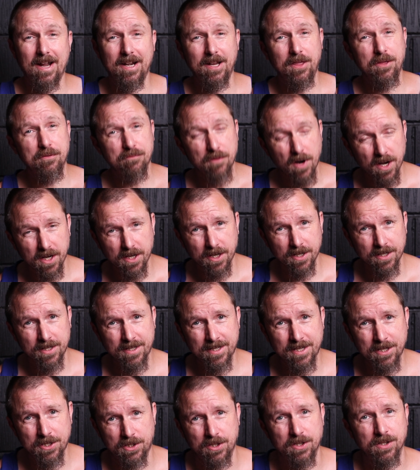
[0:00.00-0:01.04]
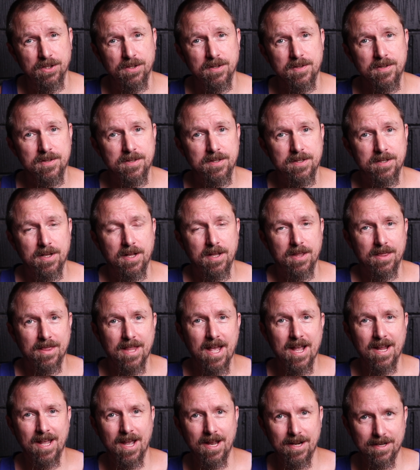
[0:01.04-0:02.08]
And in the right conditions,
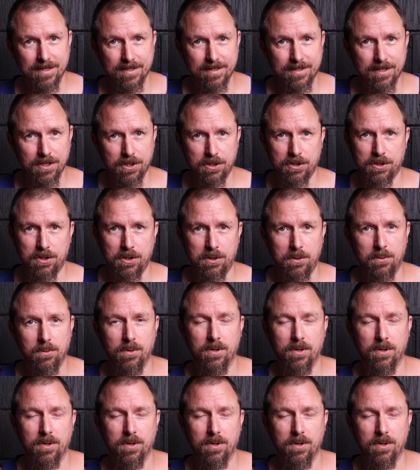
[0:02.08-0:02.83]
that callus tissue